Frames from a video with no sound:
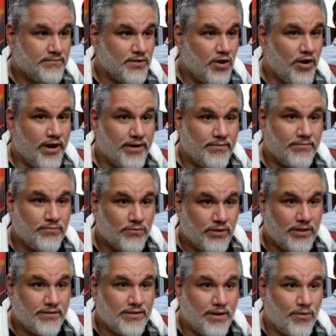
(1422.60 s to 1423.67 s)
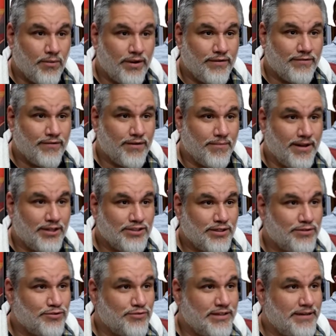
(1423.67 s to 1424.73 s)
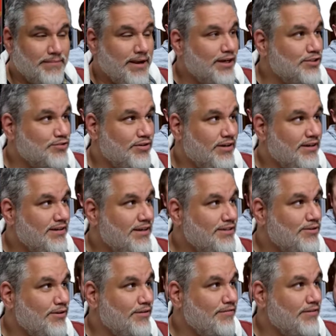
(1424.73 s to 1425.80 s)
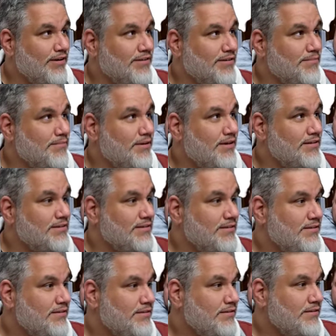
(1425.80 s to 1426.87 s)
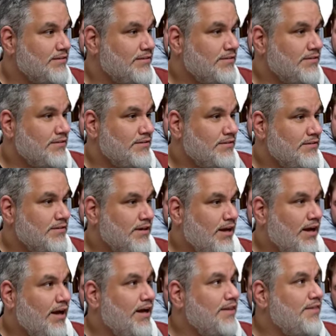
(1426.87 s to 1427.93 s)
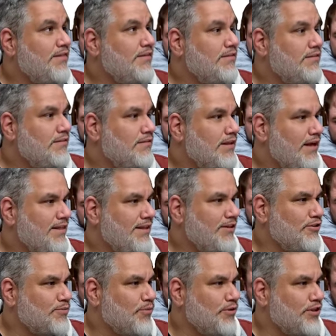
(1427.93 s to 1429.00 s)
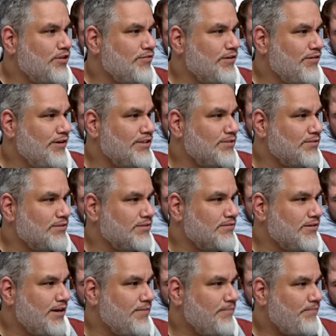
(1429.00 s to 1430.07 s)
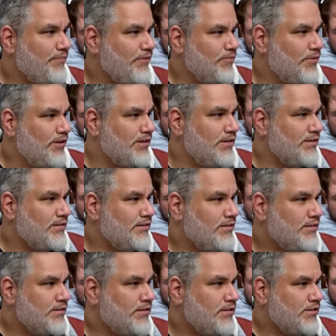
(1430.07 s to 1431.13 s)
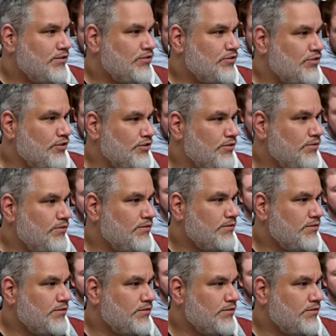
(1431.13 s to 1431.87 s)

All right. Well, now we're waiting for our match, and I was reading Megatron. I totally forgot to unpause it. Uh, I think there's more than three green sources, right? One, two...